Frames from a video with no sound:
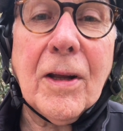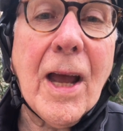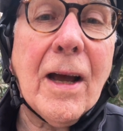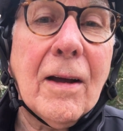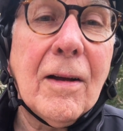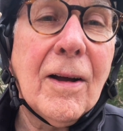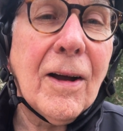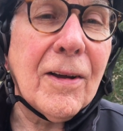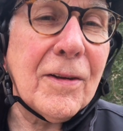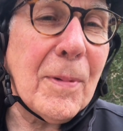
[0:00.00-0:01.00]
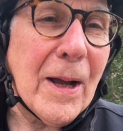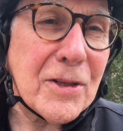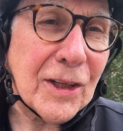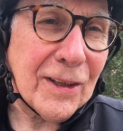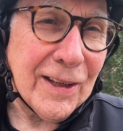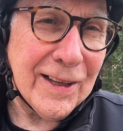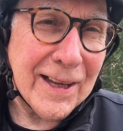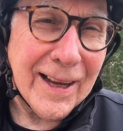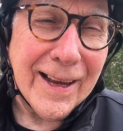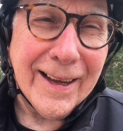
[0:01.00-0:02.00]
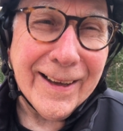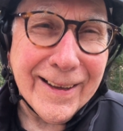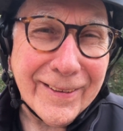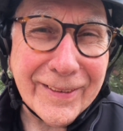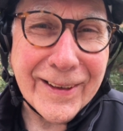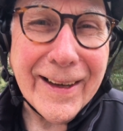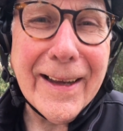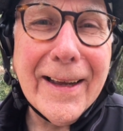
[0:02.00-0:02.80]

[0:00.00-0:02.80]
Yeah, on the bicycle. Yeah, okay.